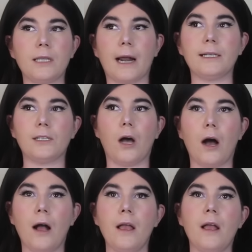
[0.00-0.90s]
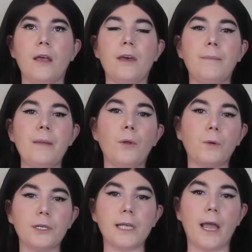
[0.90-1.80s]
that I saw, that people
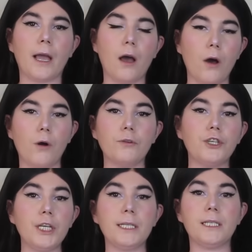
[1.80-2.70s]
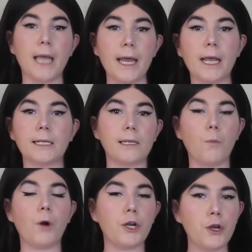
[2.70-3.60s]
were saying, oh, she's dating
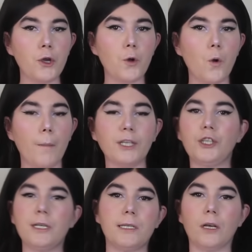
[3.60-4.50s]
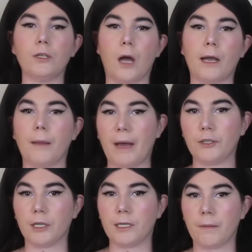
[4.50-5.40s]
someone new, but she's still talking
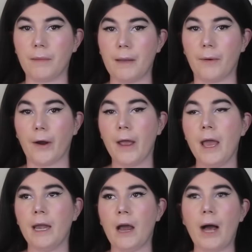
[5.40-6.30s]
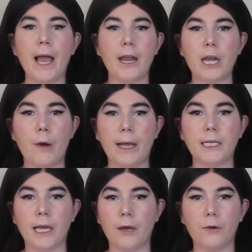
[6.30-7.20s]
about Justin Bieber. Now, I had no
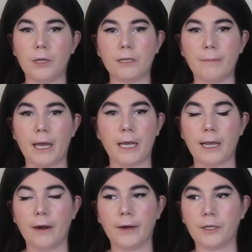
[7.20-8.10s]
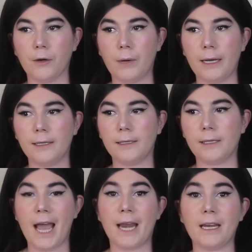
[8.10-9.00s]
idea who this Benny character
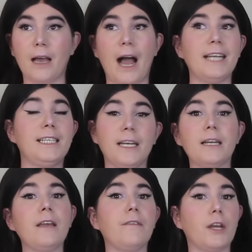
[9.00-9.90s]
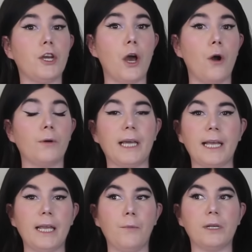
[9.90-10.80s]
was, and I didn't even know
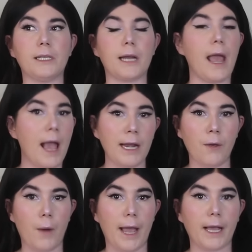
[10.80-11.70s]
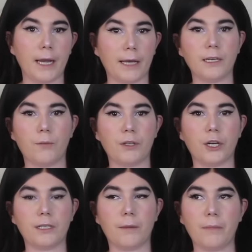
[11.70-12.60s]
that he was in any way connected with
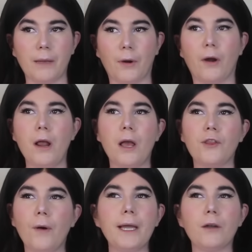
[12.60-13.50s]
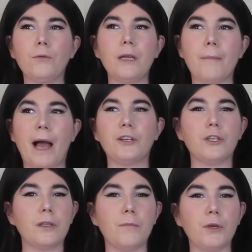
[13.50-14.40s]
Justin Bieber, though I can only
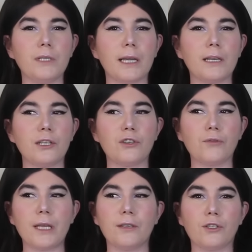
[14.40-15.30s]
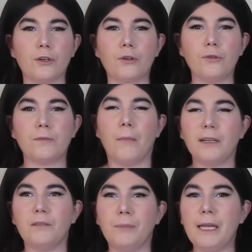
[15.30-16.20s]
imagine in the music industry, the circles
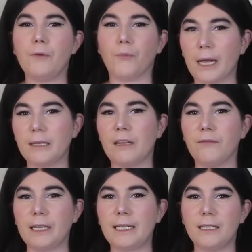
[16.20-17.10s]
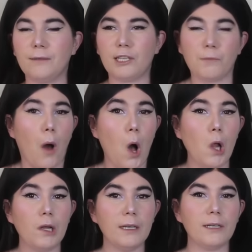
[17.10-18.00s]
must be relatively
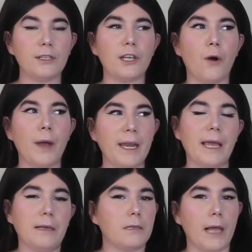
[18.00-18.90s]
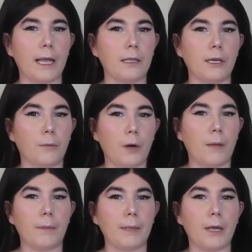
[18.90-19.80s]
small, so it is likely you're
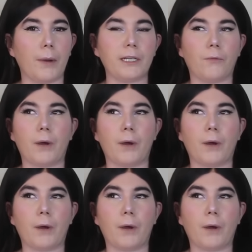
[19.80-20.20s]
probably going to